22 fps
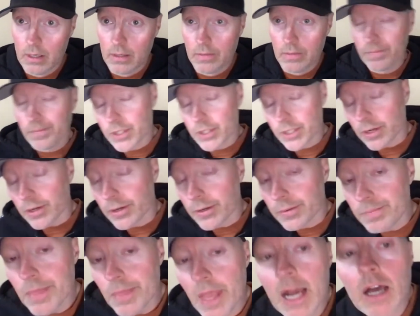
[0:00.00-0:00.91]

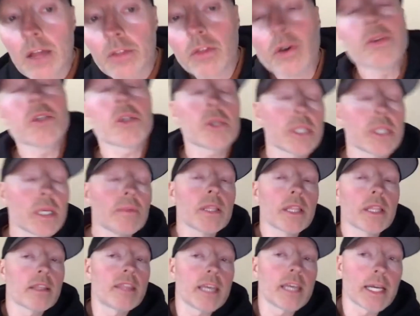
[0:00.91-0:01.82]
So those are some of
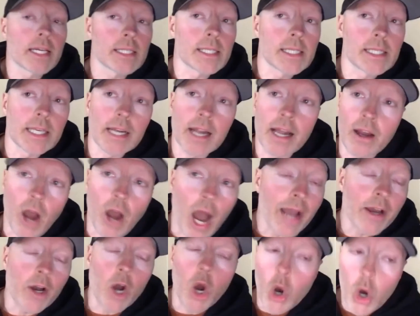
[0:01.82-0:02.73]
the things that
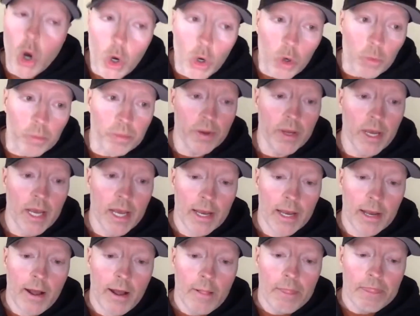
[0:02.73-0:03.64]
I hope
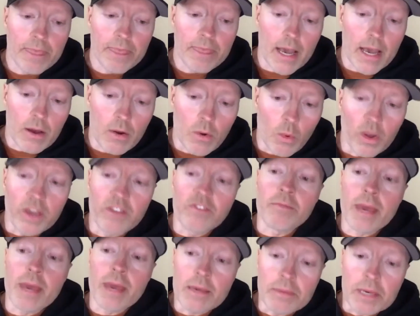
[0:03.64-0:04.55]
that we've
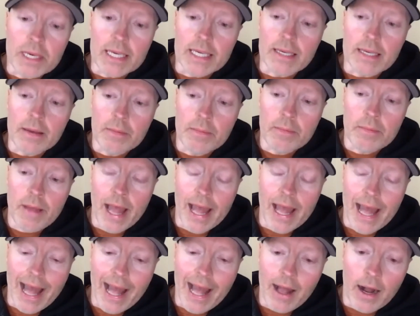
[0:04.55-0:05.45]
maybe
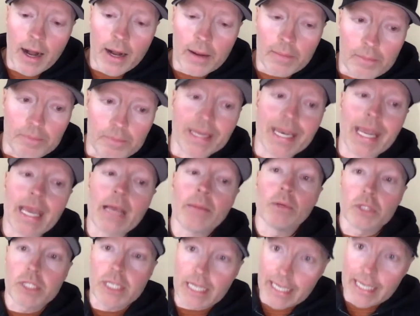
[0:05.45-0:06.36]
been
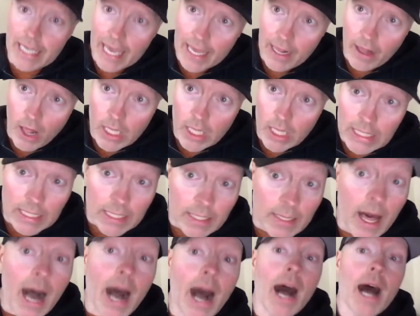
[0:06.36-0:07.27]
able to get a
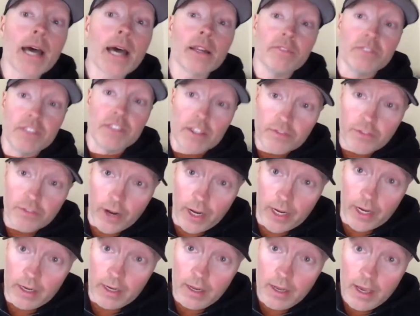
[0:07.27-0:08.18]
lot of
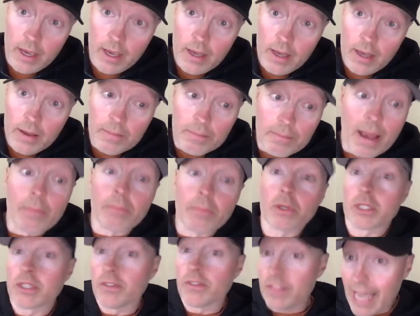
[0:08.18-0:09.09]
different
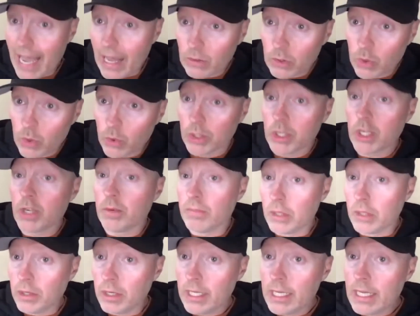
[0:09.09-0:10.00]
members of the outdoor
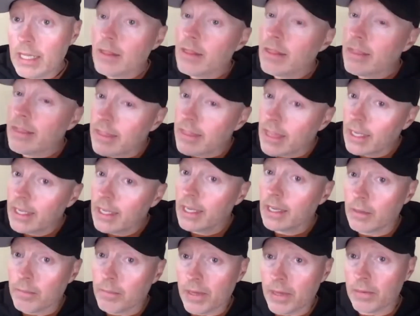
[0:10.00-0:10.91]
community
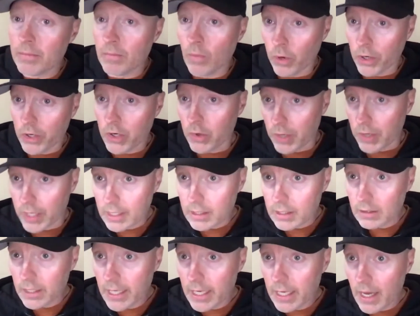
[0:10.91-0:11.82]
thinking a bit more
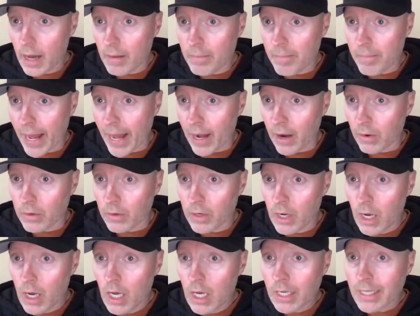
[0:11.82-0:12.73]
critically about
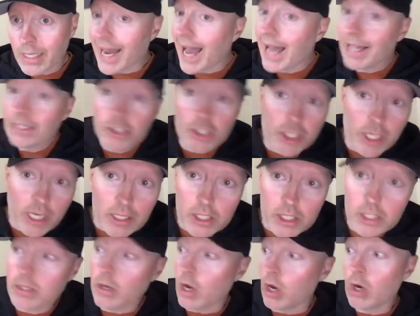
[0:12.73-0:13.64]
not
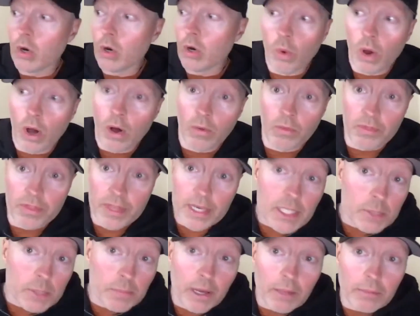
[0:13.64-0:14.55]
just, oh, well,
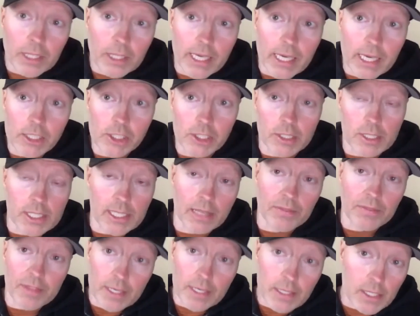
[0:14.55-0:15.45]
this publication
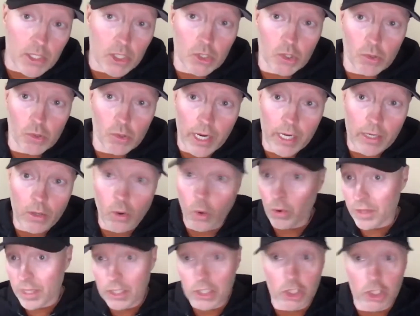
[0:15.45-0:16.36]
said this is great or
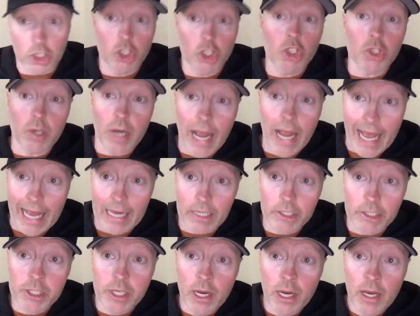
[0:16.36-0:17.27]
this is
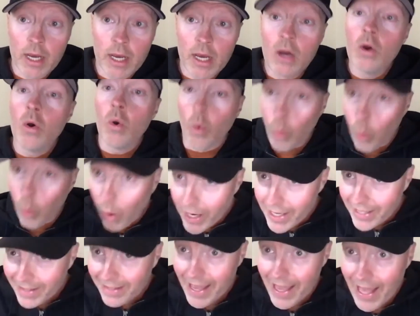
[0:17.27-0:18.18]
trash. What
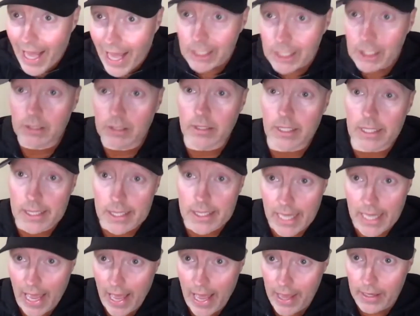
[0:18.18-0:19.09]
did they actually
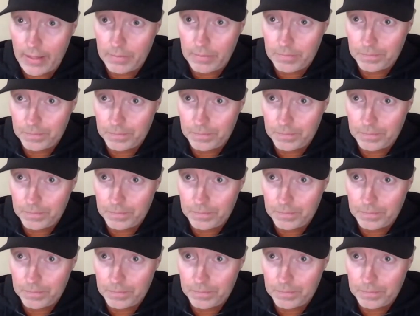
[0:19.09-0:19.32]
say?